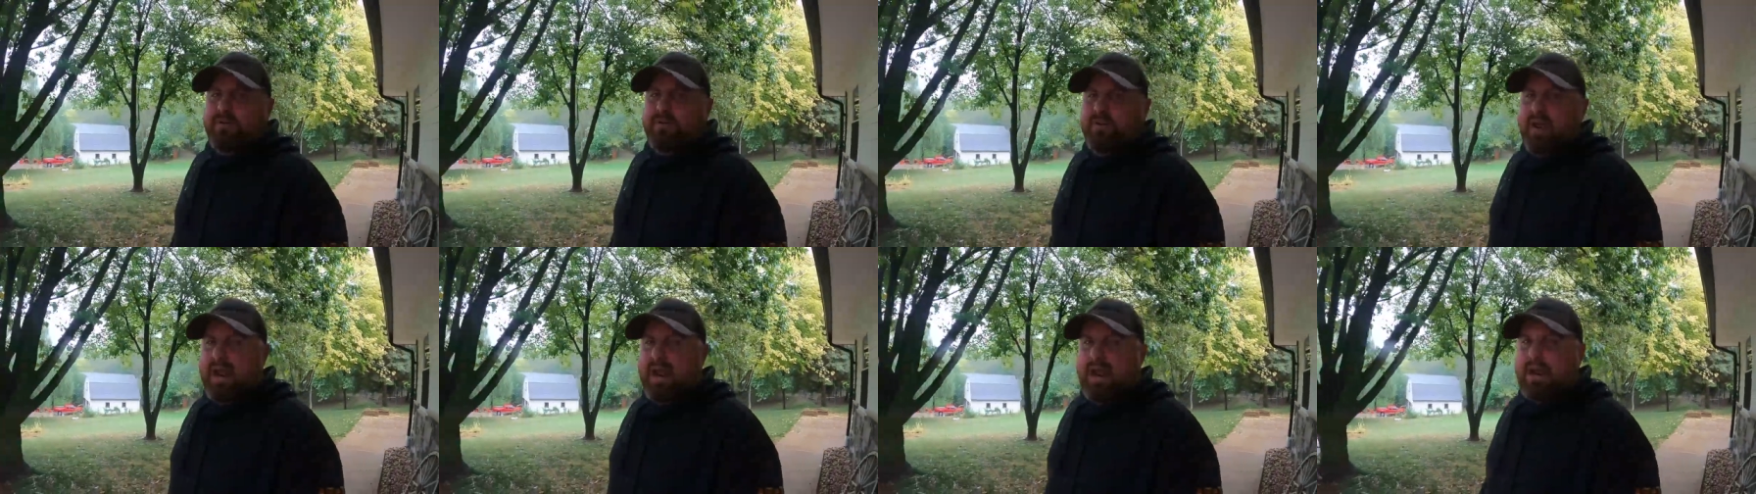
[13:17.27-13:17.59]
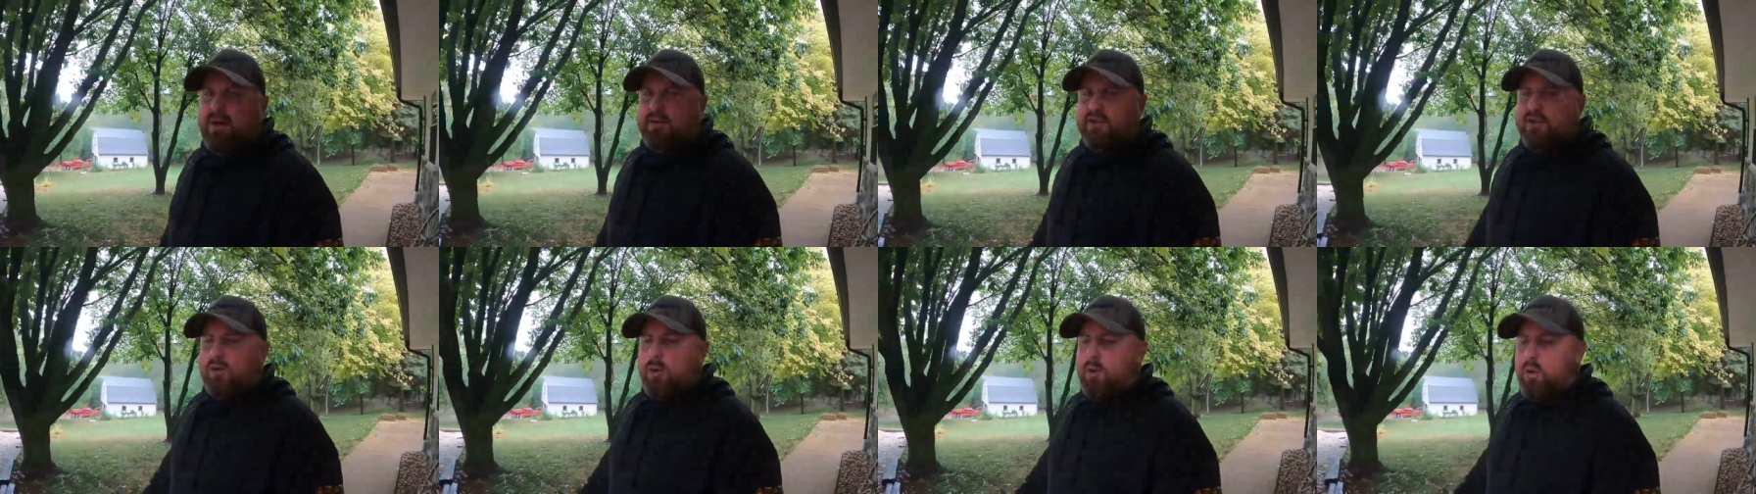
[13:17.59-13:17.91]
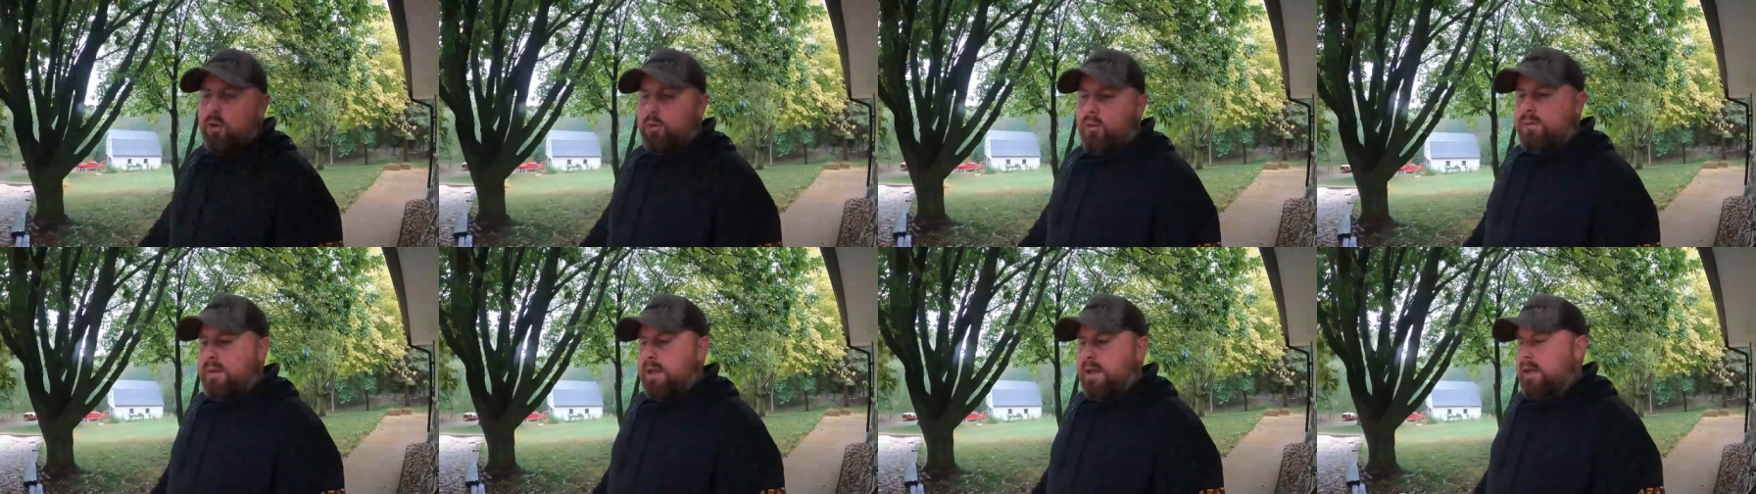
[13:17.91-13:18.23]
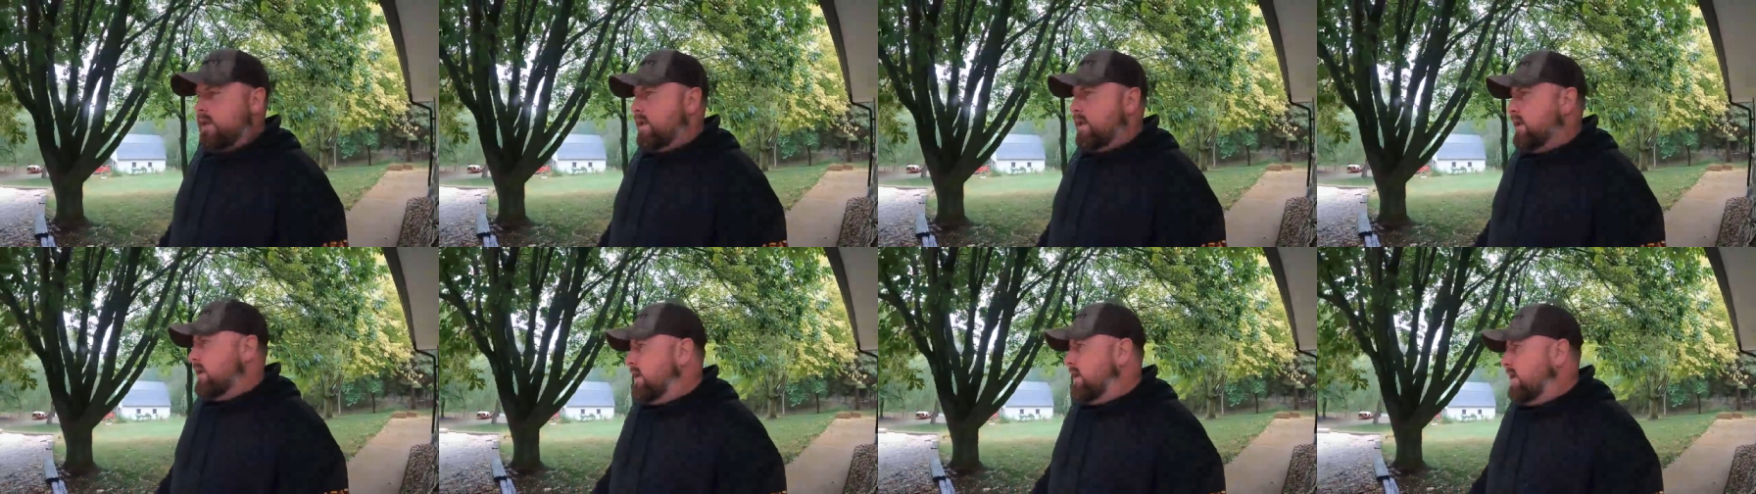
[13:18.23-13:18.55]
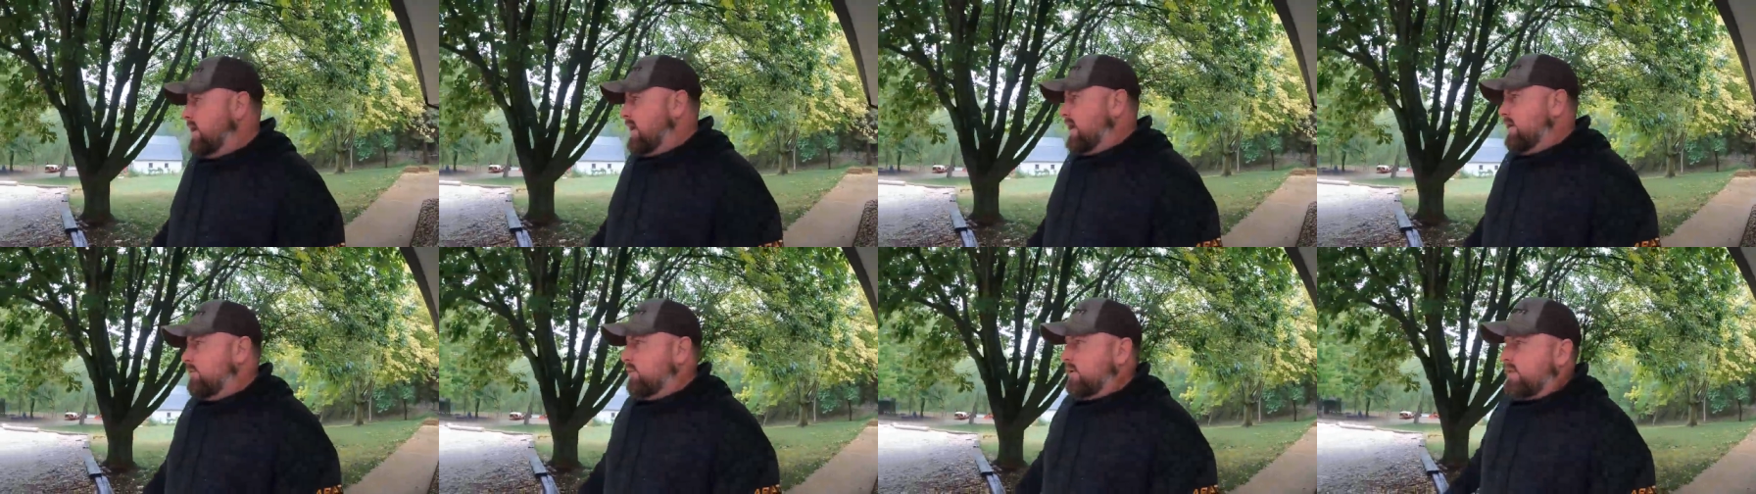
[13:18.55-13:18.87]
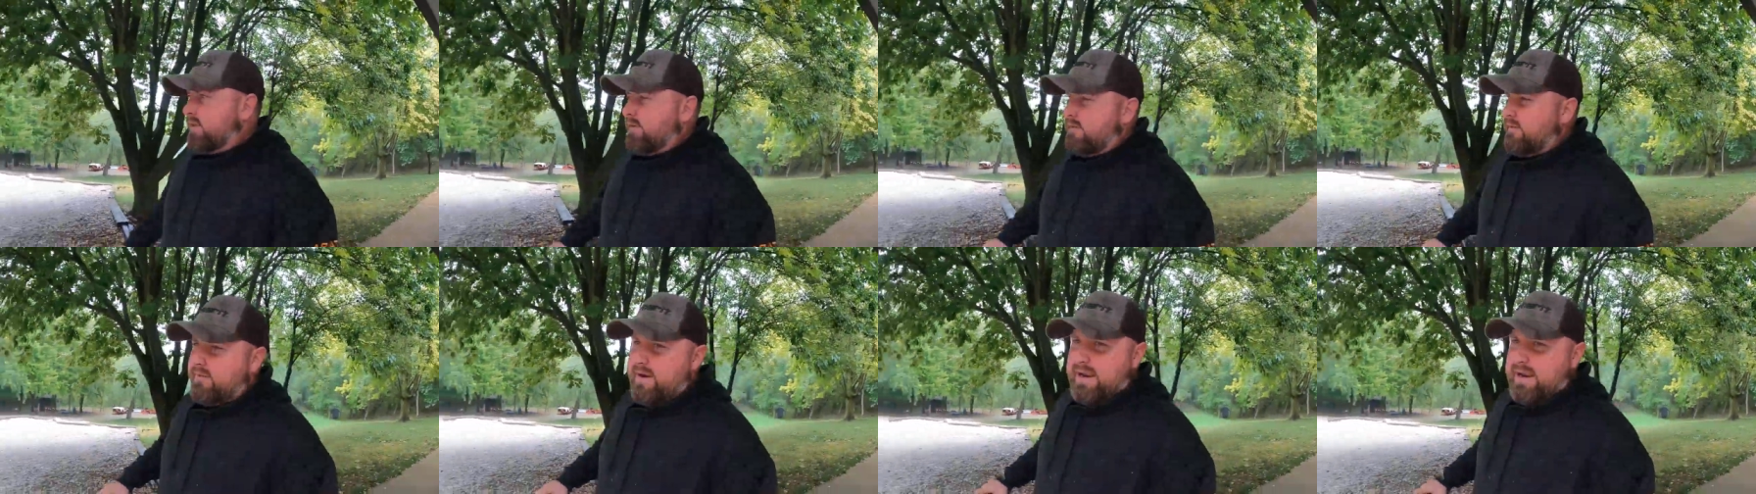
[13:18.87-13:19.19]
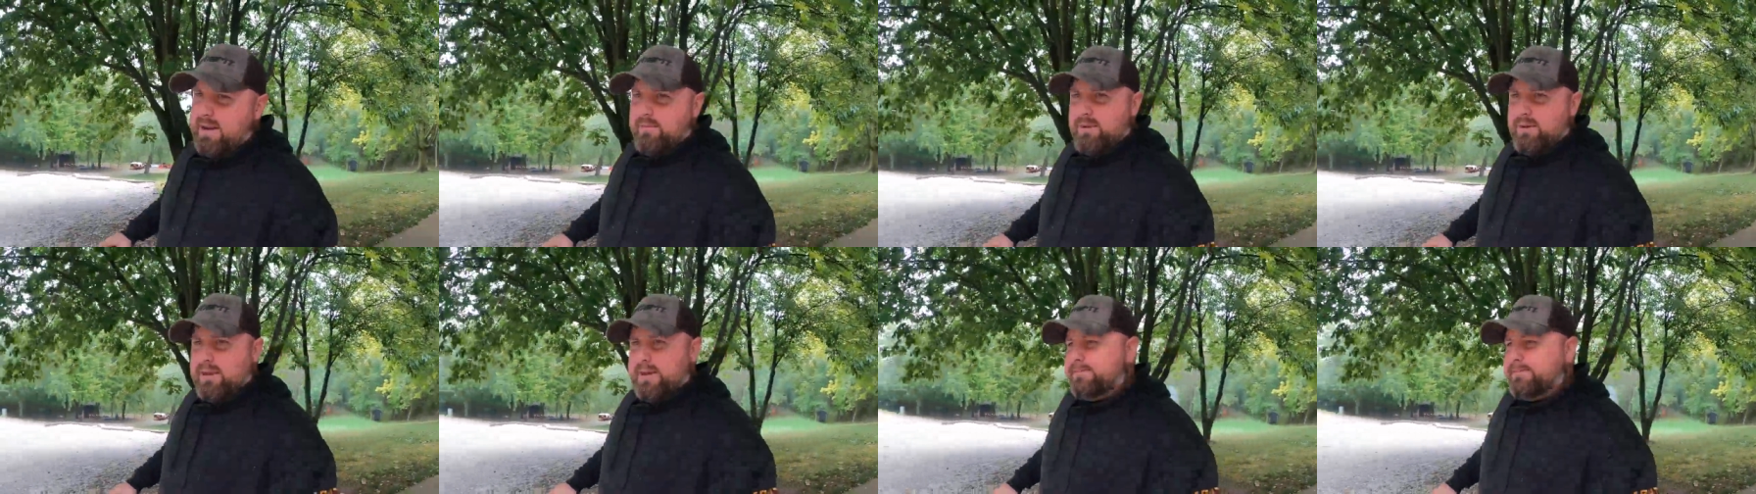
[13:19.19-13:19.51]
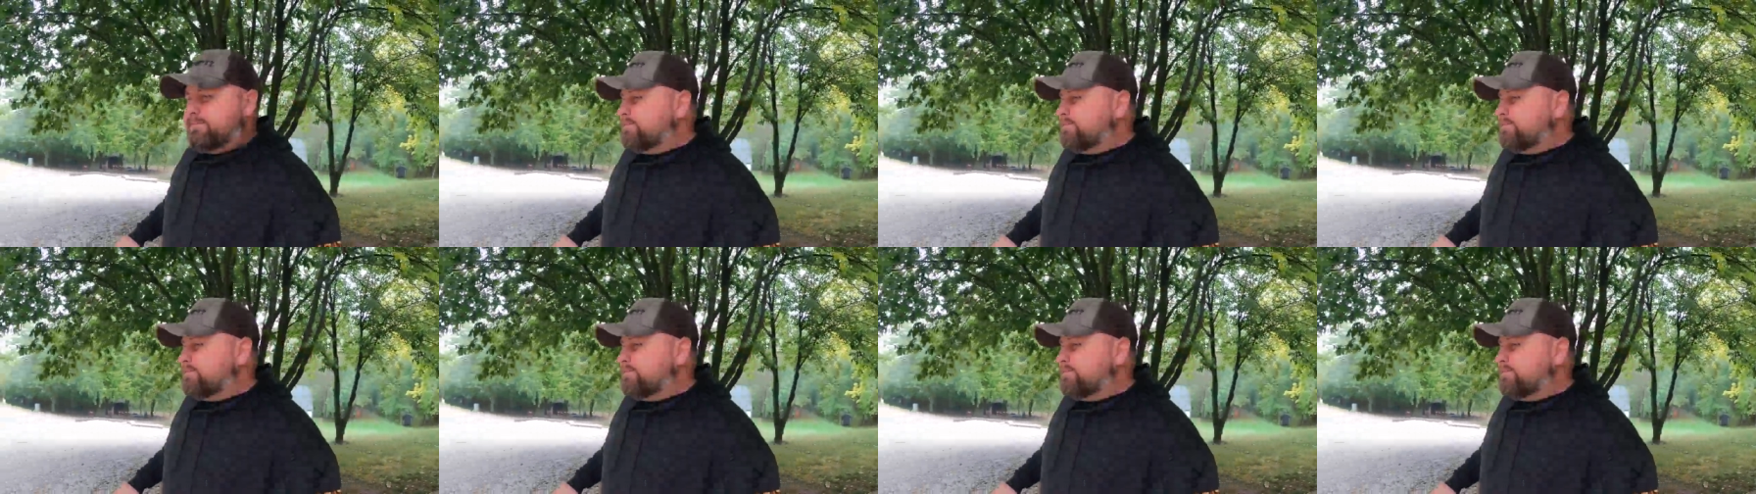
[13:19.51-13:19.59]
the household and with the family